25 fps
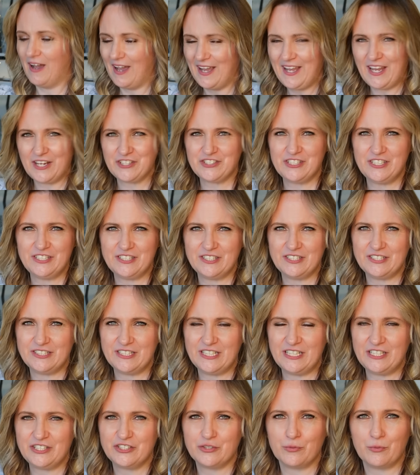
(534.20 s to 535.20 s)
I actually didn't
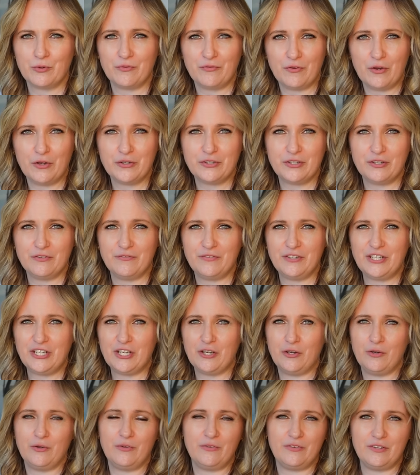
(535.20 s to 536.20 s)
need to refer to the
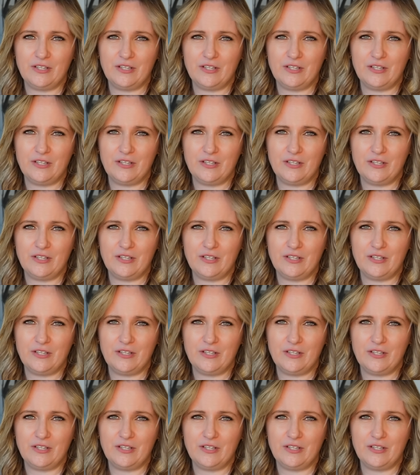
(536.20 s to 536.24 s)
video.